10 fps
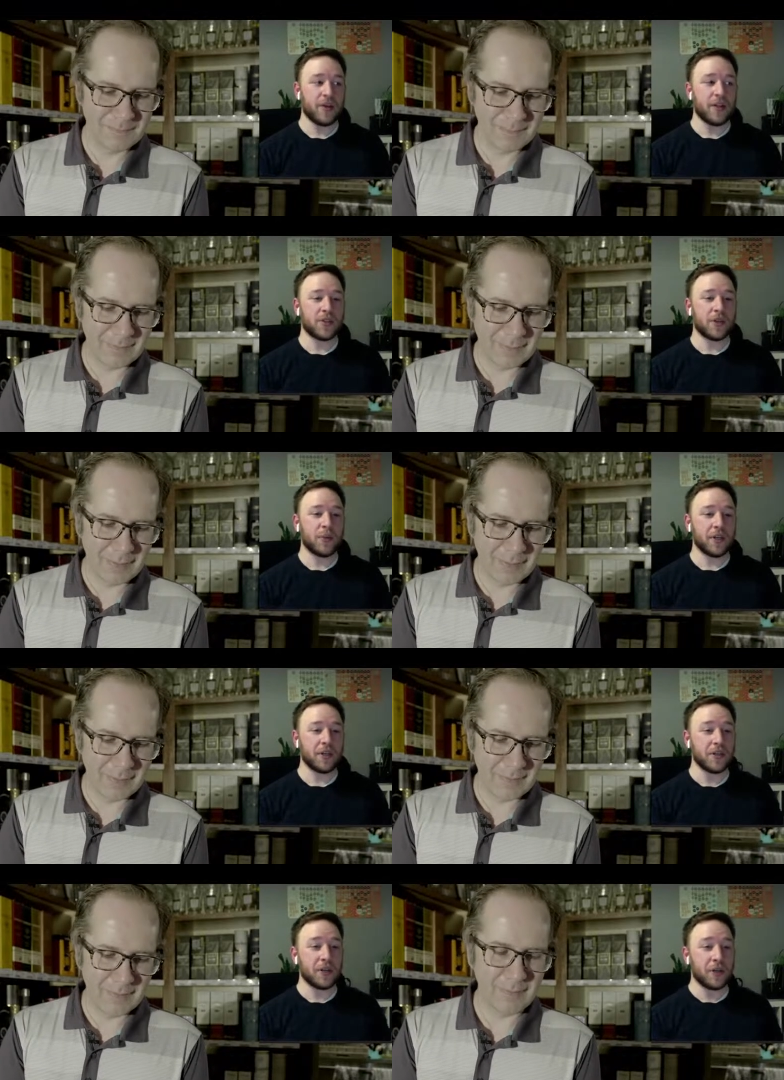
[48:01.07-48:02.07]
Speaker 1: Uh, you can also
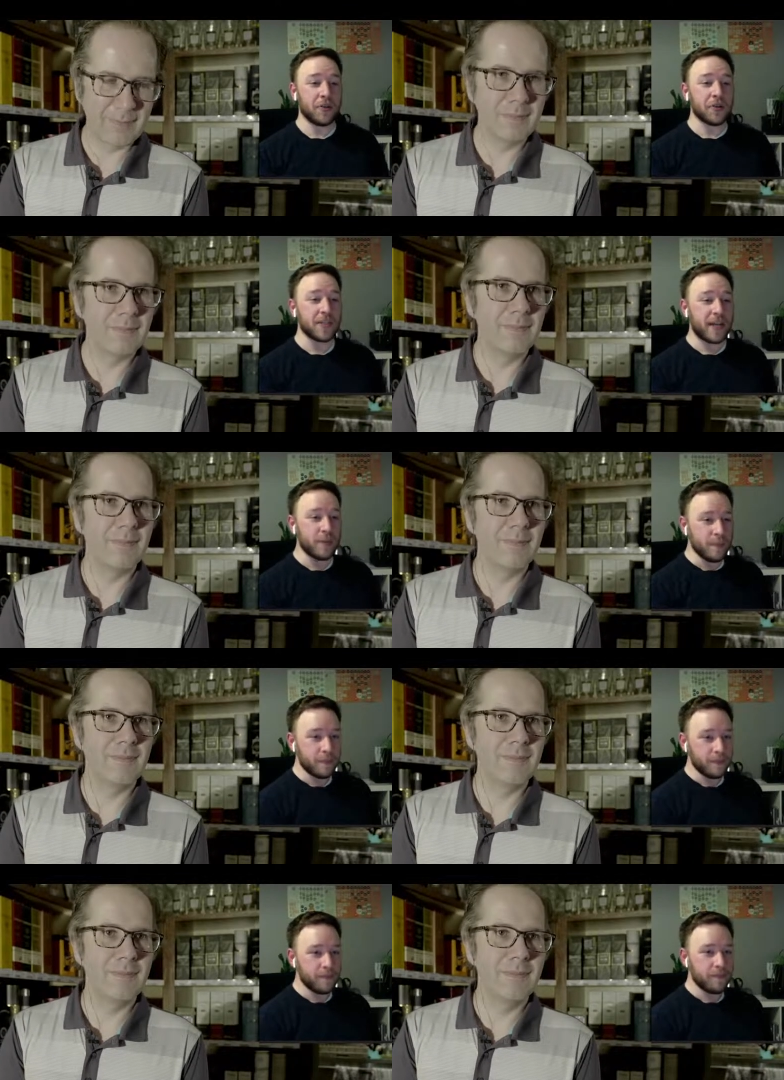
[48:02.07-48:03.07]
go pretty desserty with a
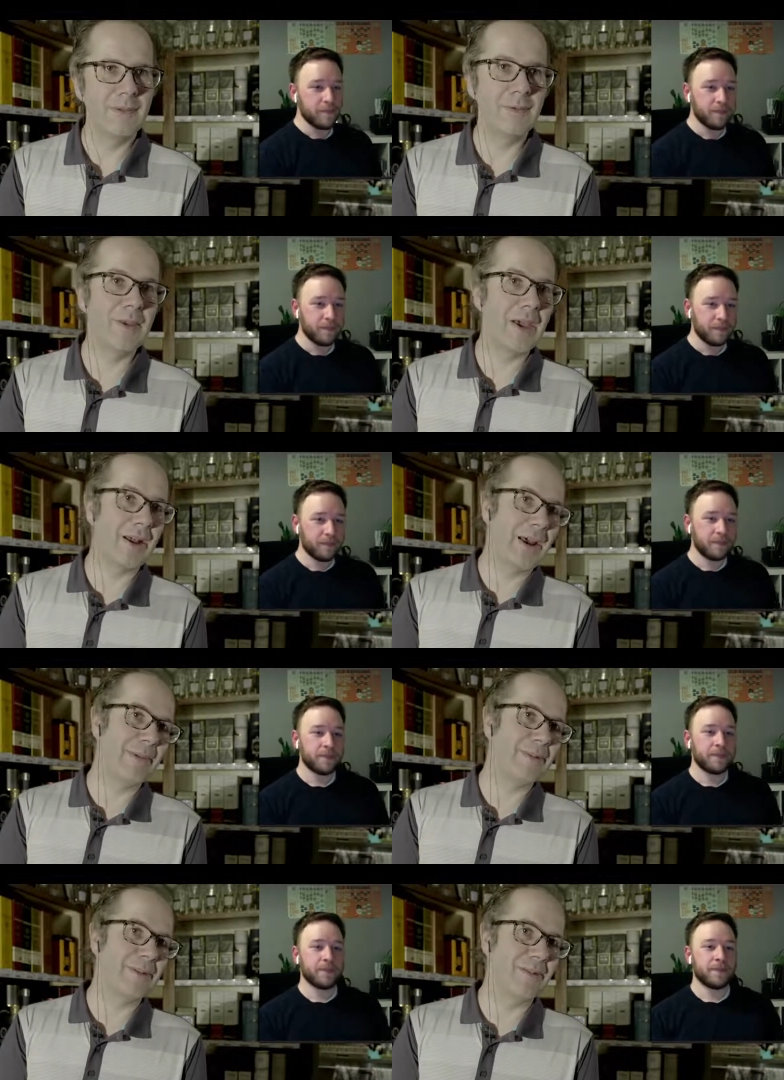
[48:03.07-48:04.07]
stout.
Speaker 2: You can,
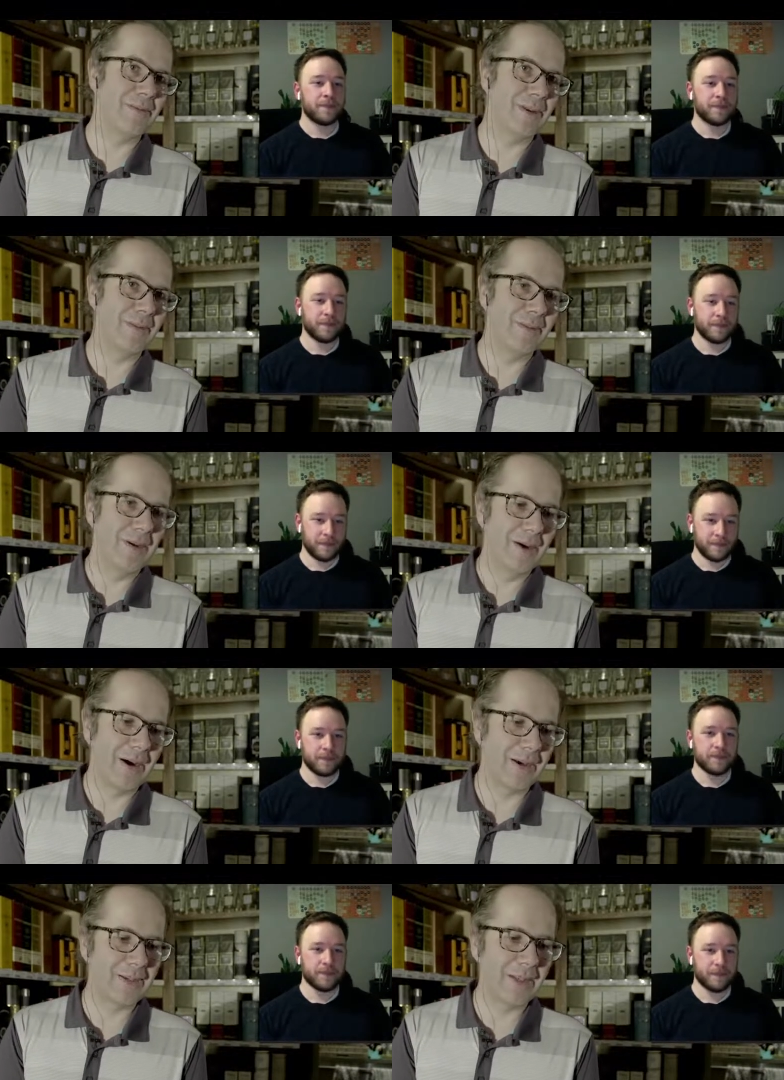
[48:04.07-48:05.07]
absolutely.
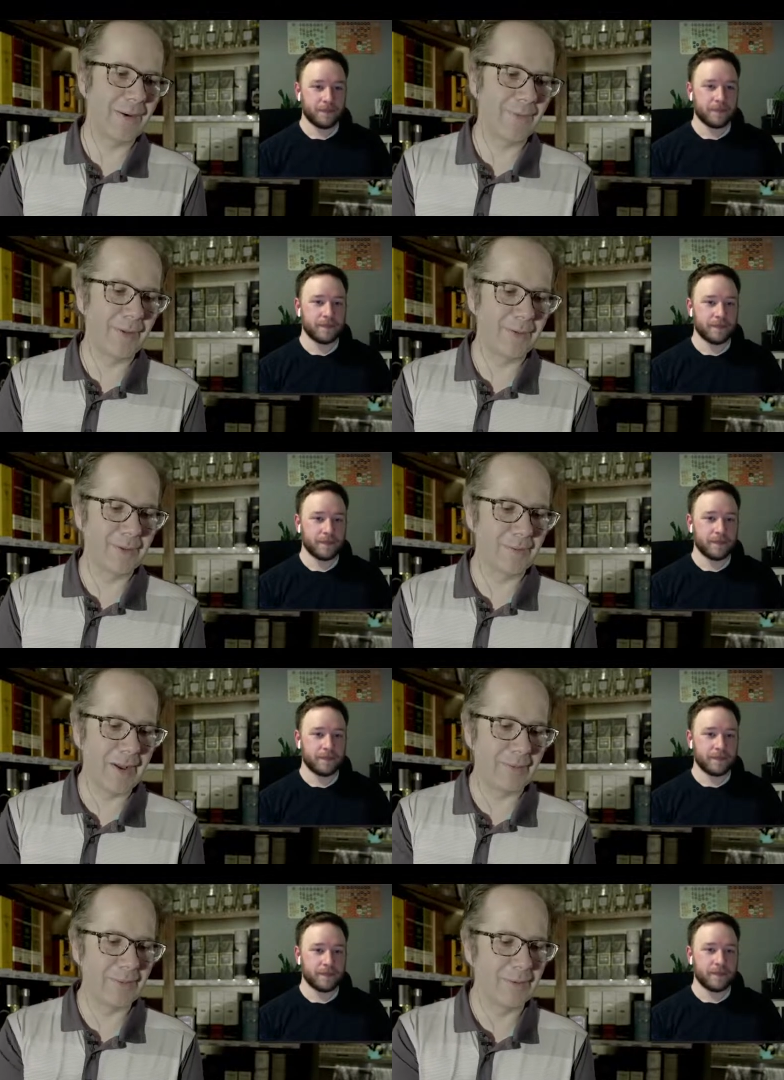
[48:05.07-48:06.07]
Uh, stout floats are an
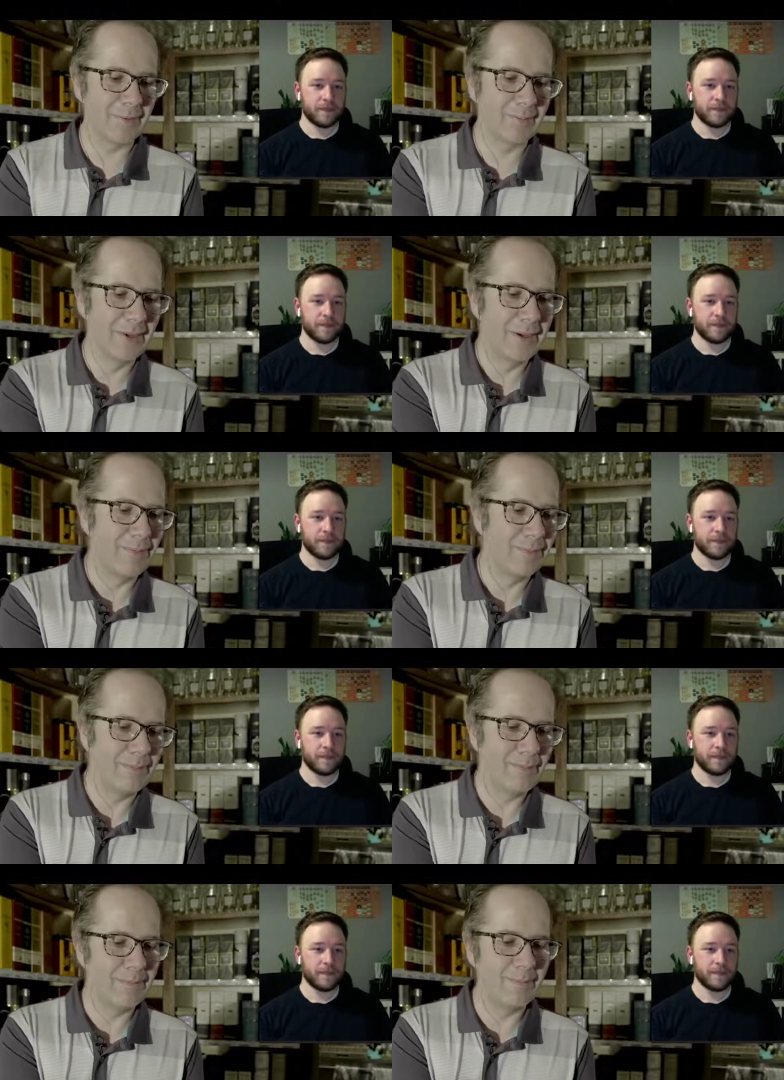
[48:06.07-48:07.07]
absolute
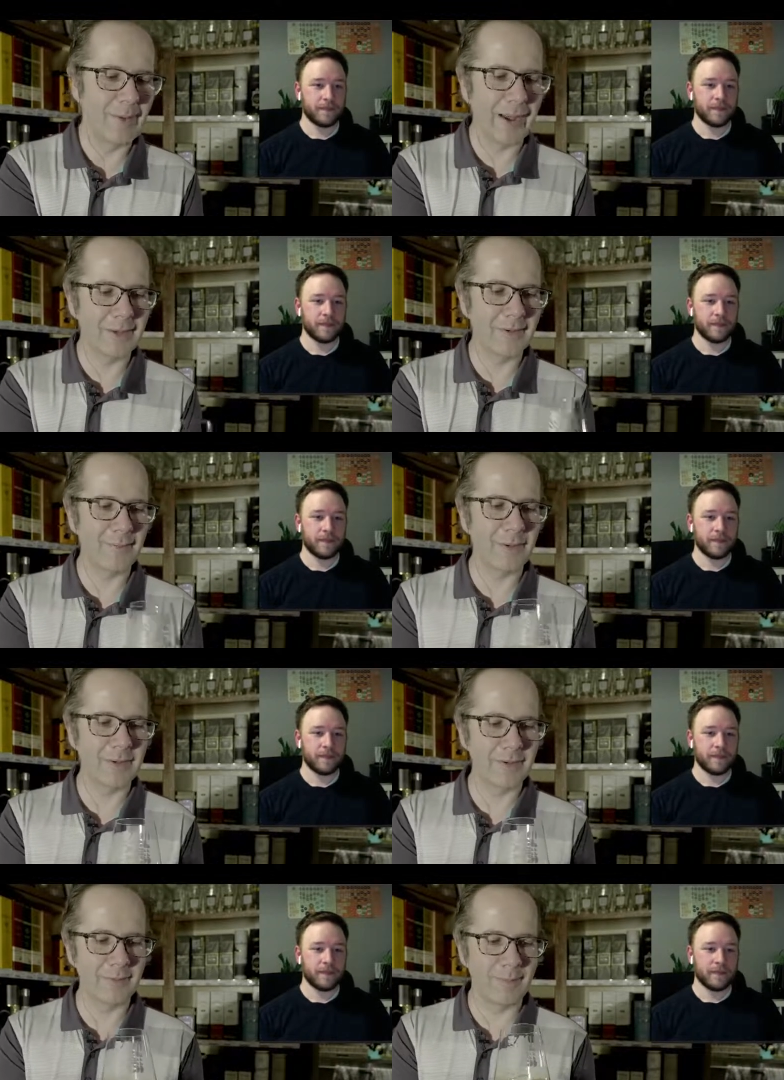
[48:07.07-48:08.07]
massive
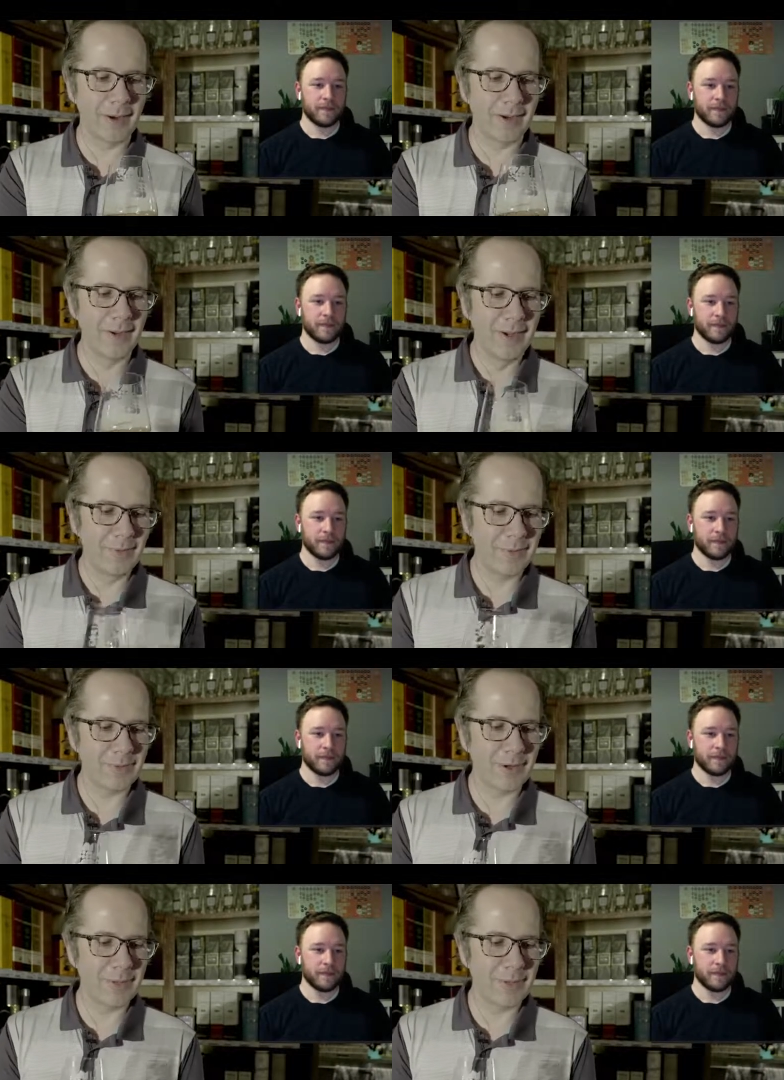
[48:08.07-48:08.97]
pleasure of mine. We tried